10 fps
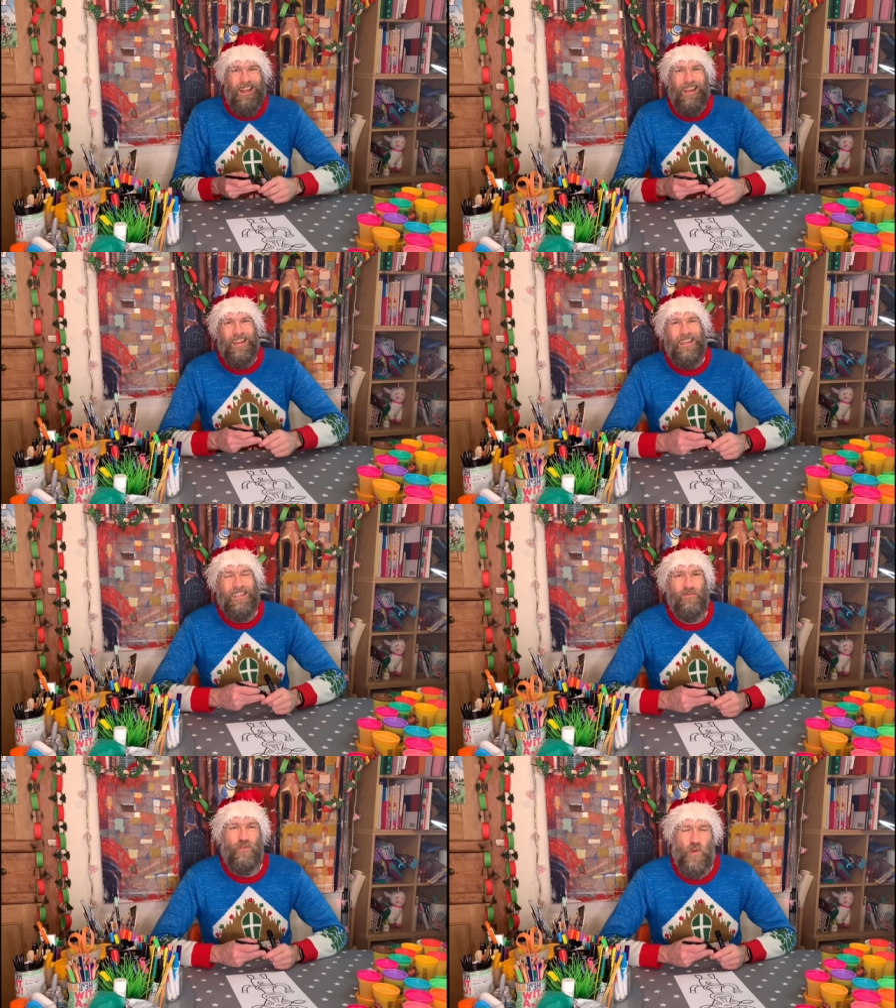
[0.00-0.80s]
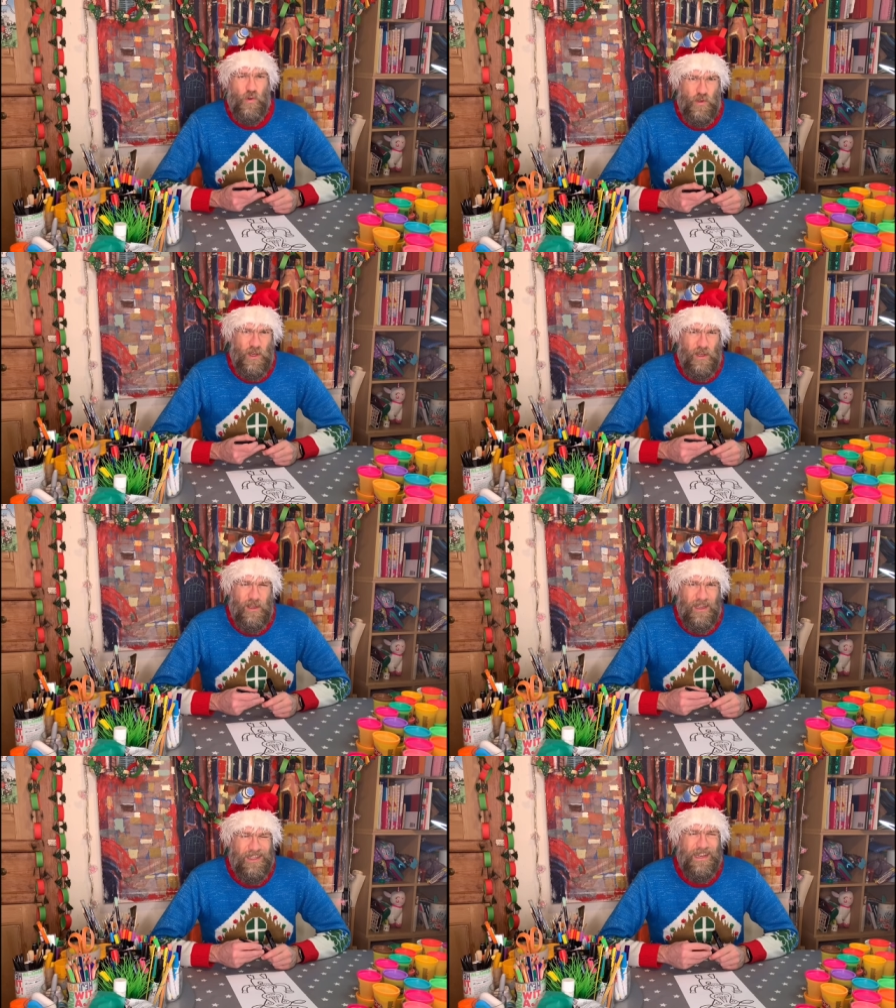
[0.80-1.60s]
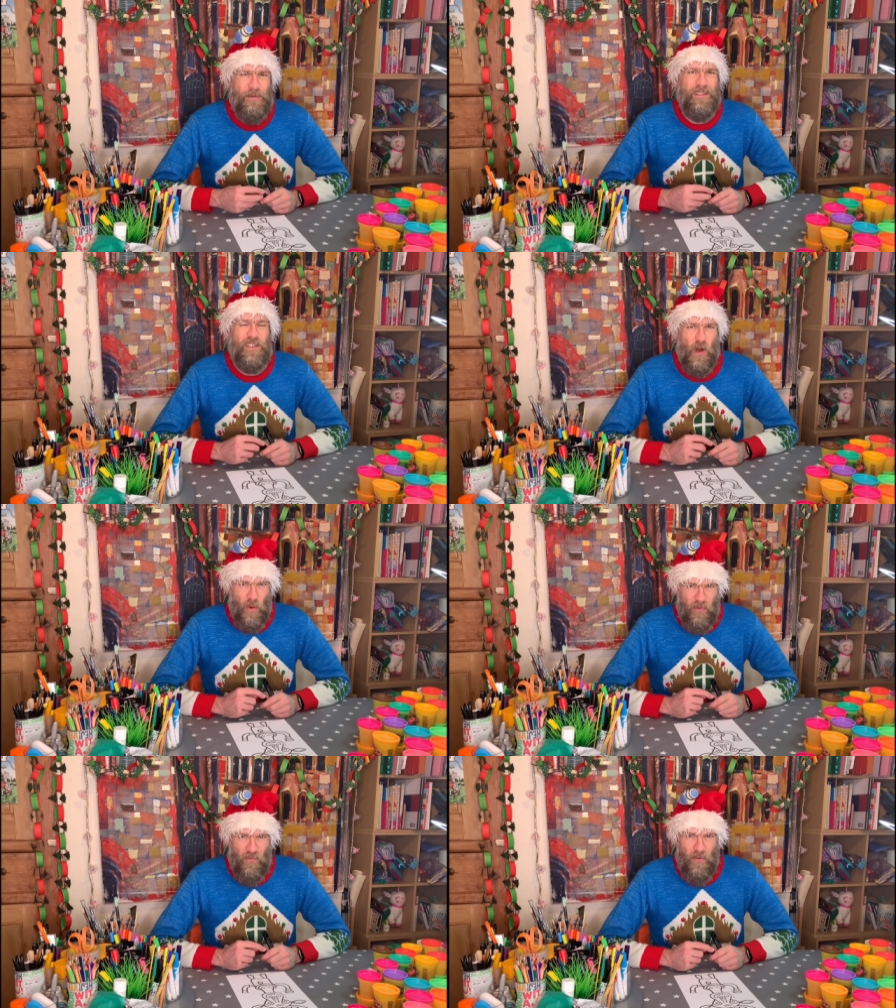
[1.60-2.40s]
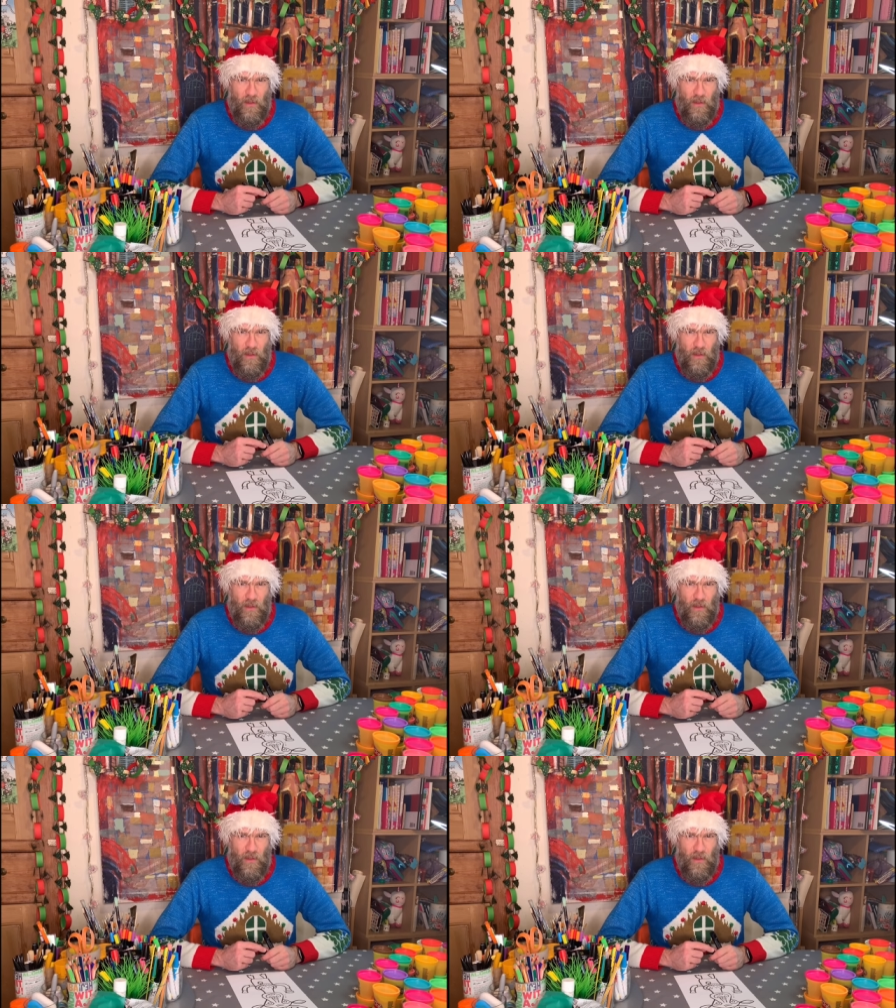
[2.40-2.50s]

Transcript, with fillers: he's rude. His name is Dolph,